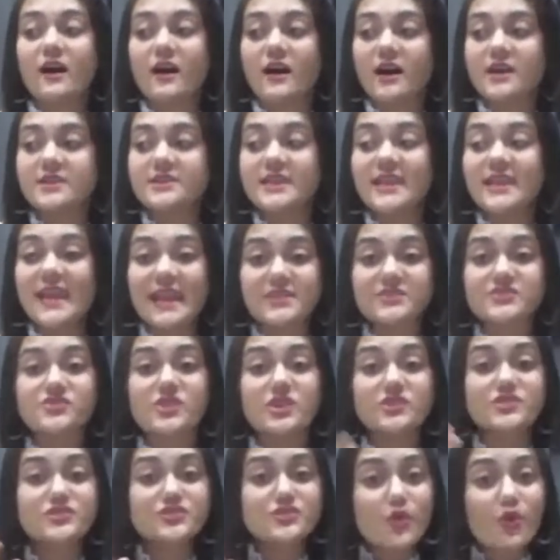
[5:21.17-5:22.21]
the
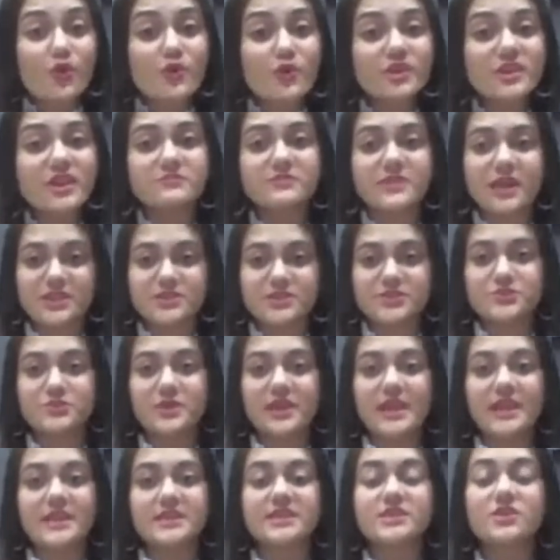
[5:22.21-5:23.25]
extra sodium that you
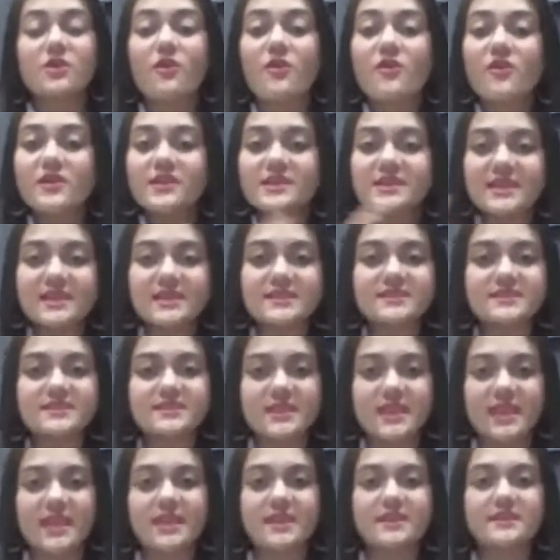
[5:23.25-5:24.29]
eat, and all these
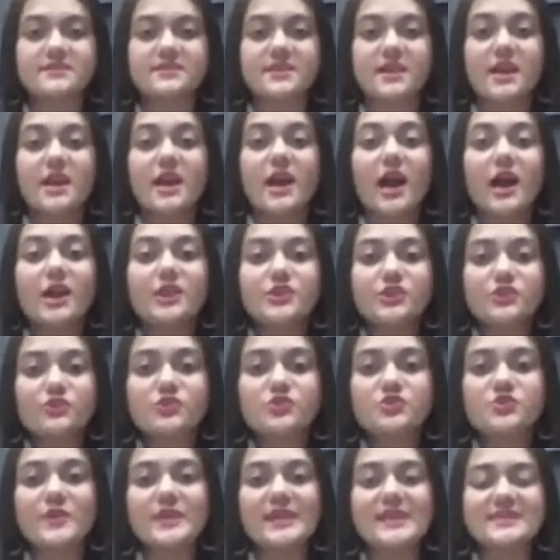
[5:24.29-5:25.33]
things are
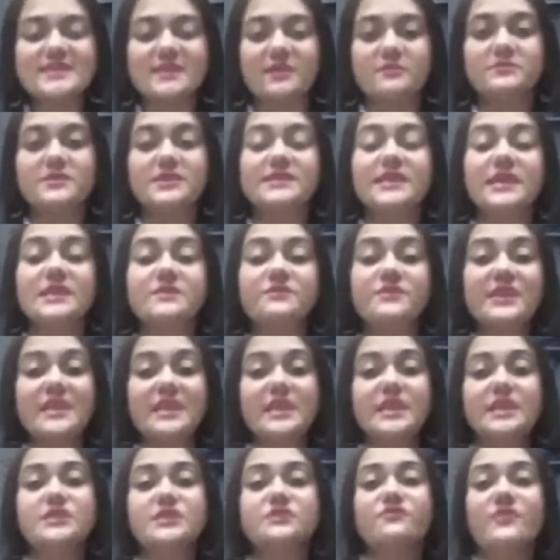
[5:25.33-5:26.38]
usually something that we
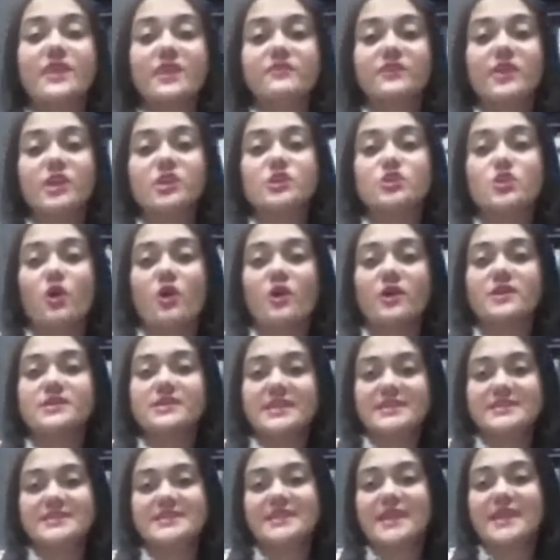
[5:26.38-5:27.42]
eat when we are not
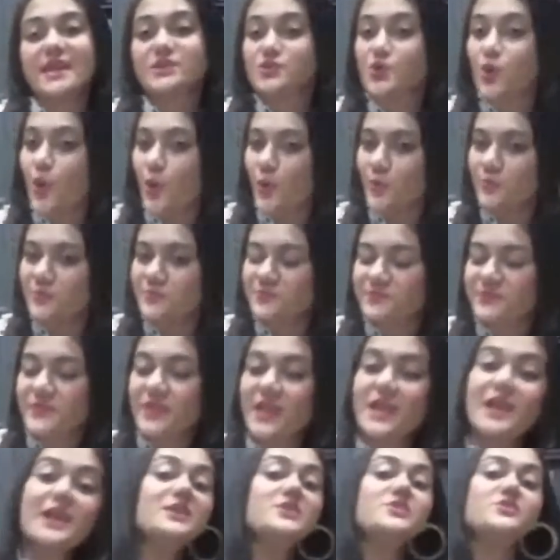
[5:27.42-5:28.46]
eating at home.
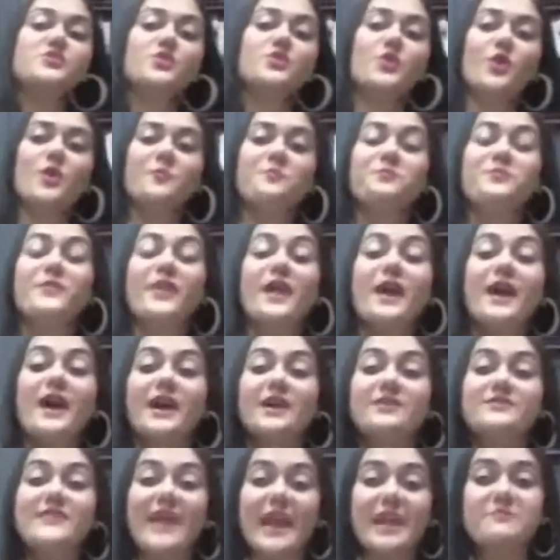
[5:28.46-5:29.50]
So
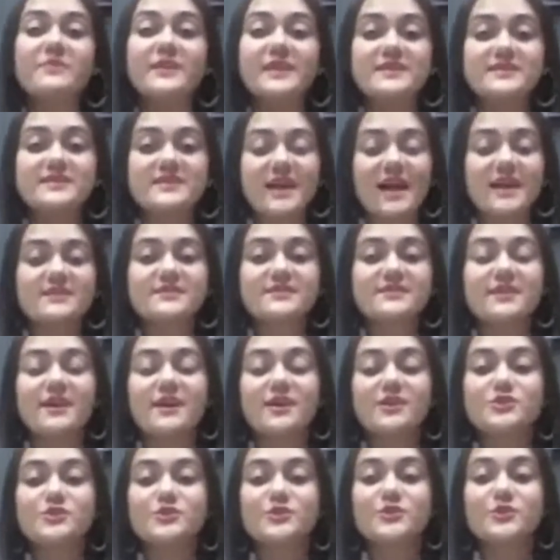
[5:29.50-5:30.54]
that brings us
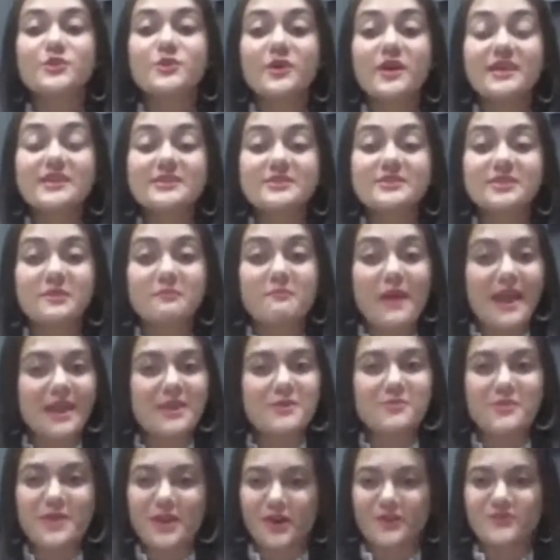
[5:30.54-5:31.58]
to the
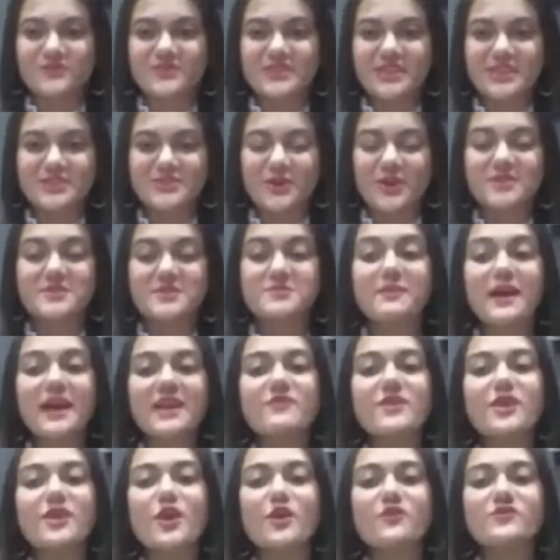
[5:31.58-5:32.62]
my way of detox. My
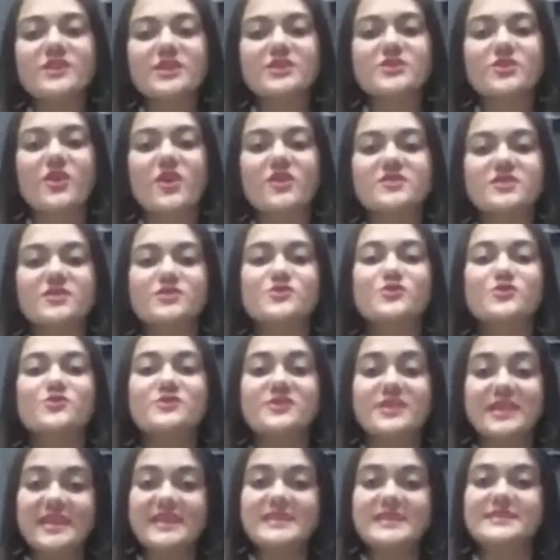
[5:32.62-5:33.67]
way of detox is to
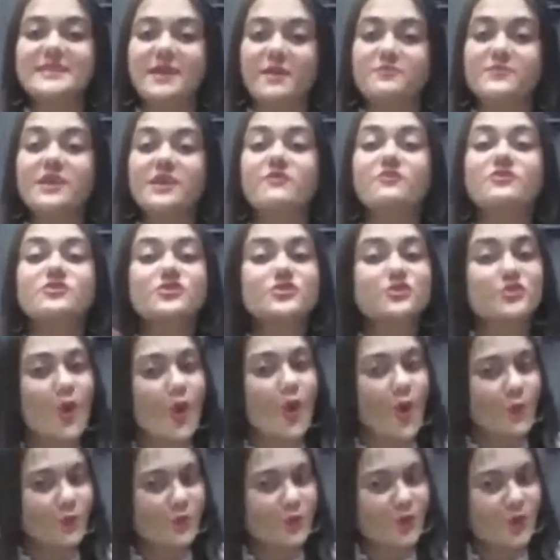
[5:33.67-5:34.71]
eat something which is
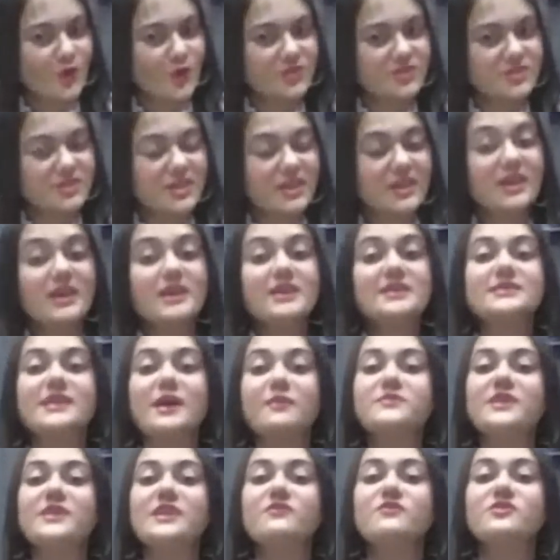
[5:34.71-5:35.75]
home cooked,
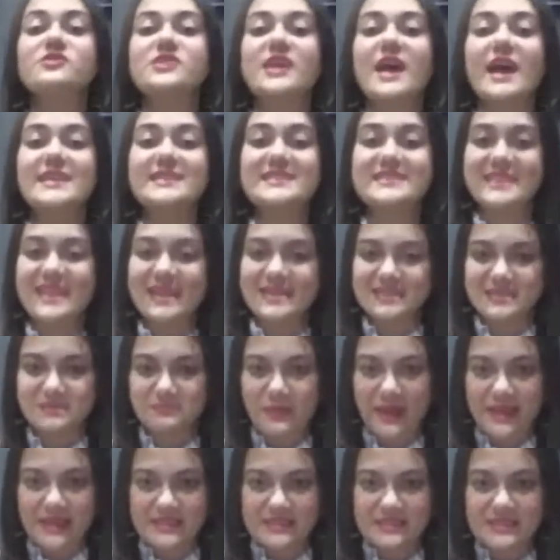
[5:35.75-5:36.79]
something which has less
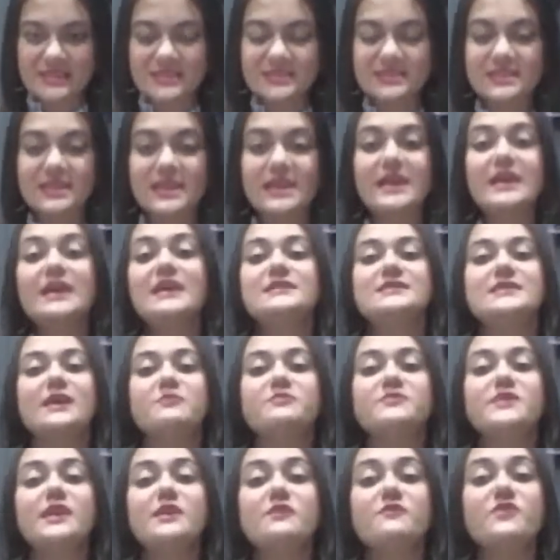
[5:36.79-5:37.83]
spices,
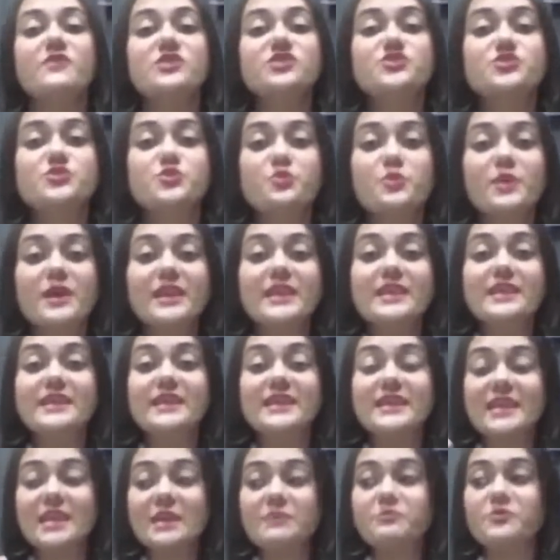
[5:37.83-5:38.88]
something which will
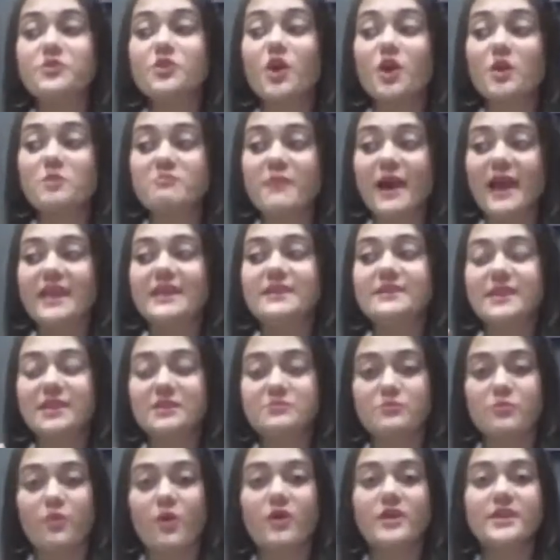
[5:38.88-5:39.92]
keep your mind
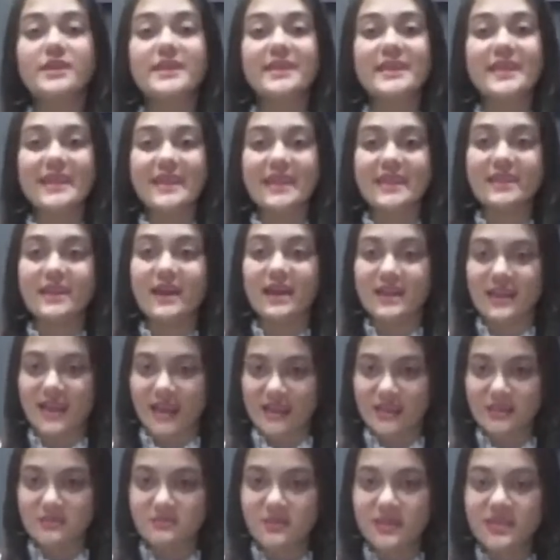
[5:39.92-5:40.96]
and body in
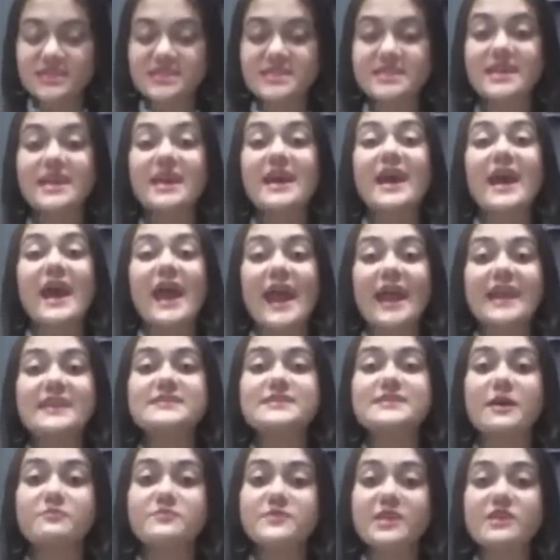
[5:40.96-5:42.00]
alignment,
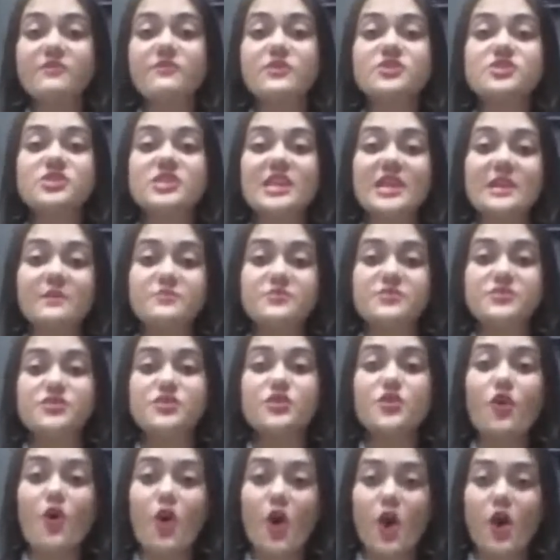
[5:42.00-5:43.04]
and something which keeps
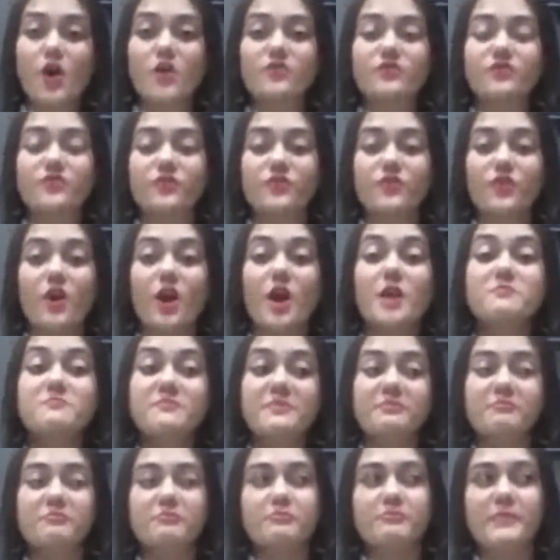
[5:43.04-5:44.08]
you off.
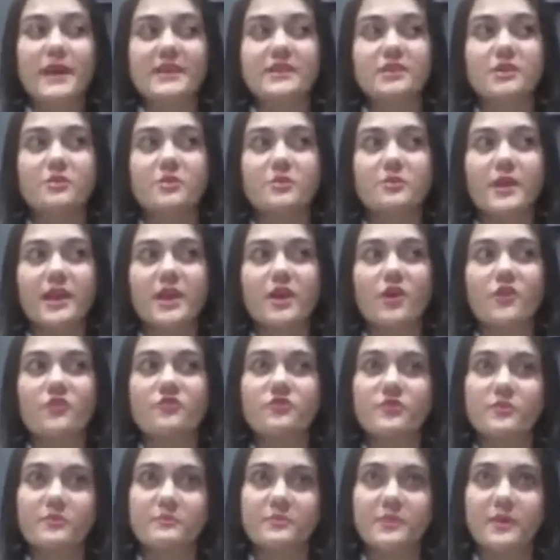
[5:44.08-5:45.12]
A better way
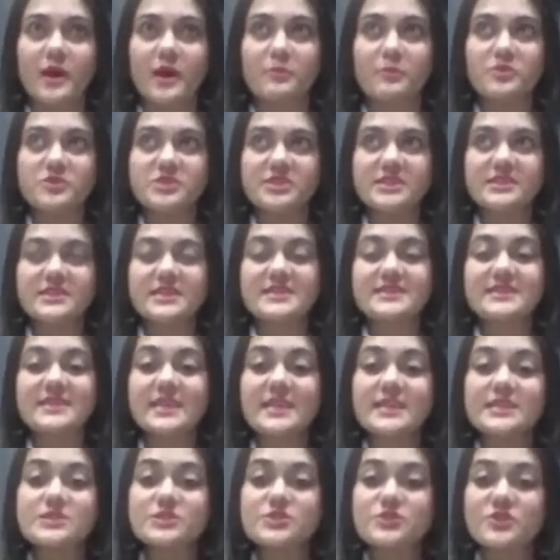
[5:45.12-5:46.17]
of putting this
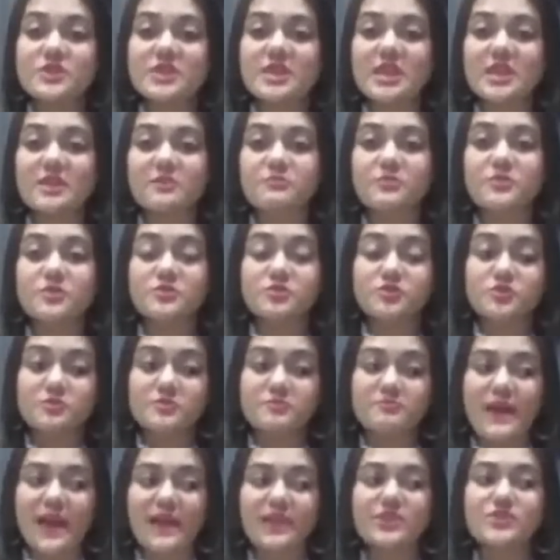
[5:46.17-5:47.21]
is to
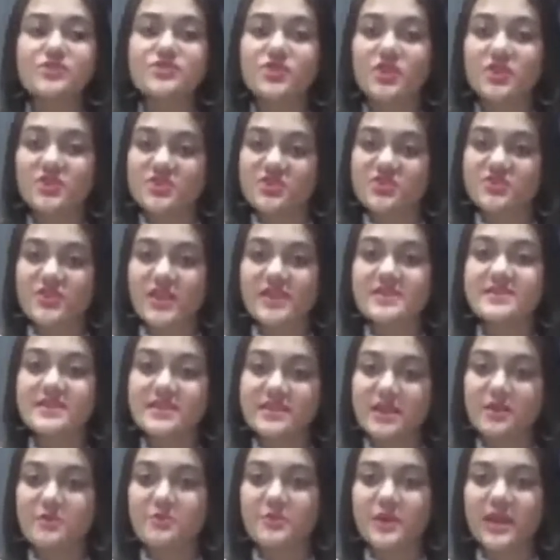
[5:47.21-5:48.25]
manage your stress
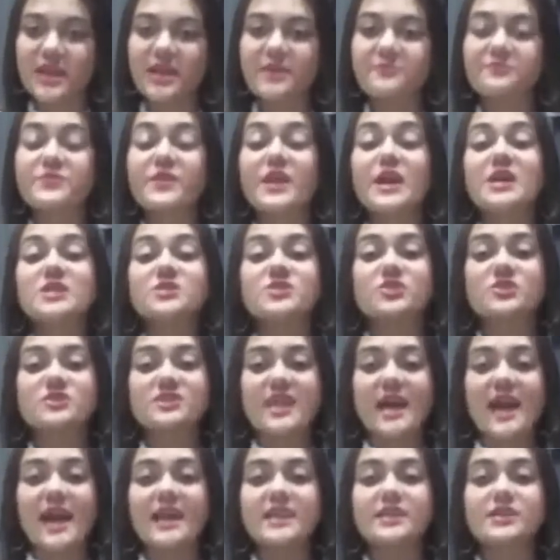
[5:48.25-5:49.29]
in a way so
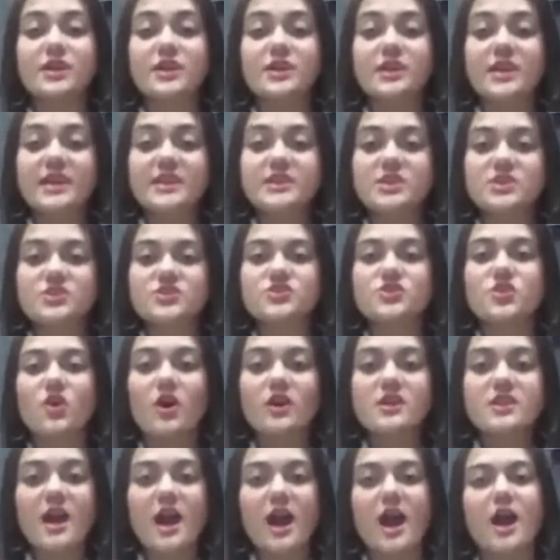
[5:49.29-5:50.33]
that it does
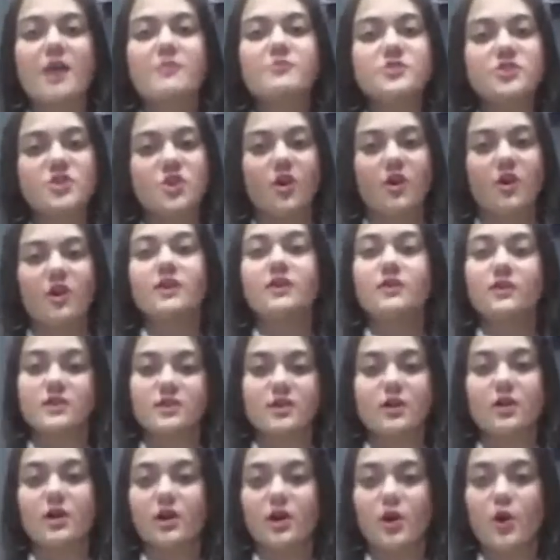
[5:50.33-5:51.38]
not harm your
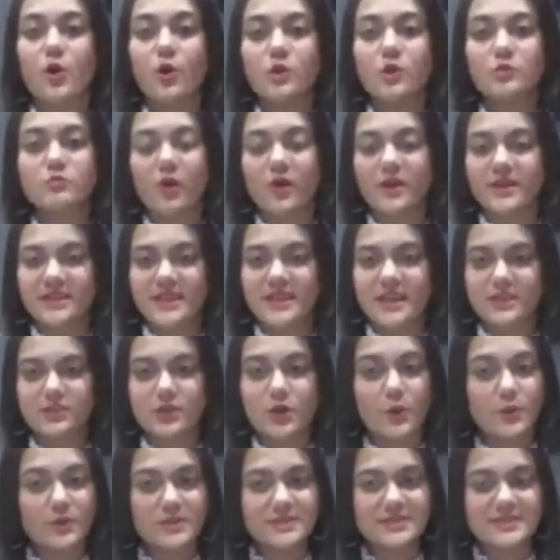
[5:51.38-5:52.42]
whole body and
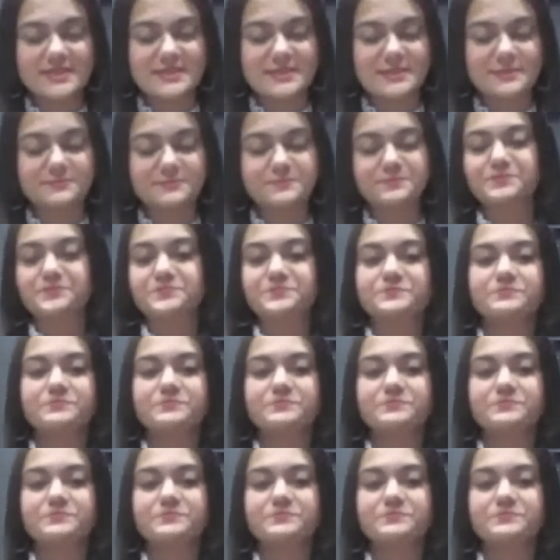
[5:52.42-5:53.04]
the whole system.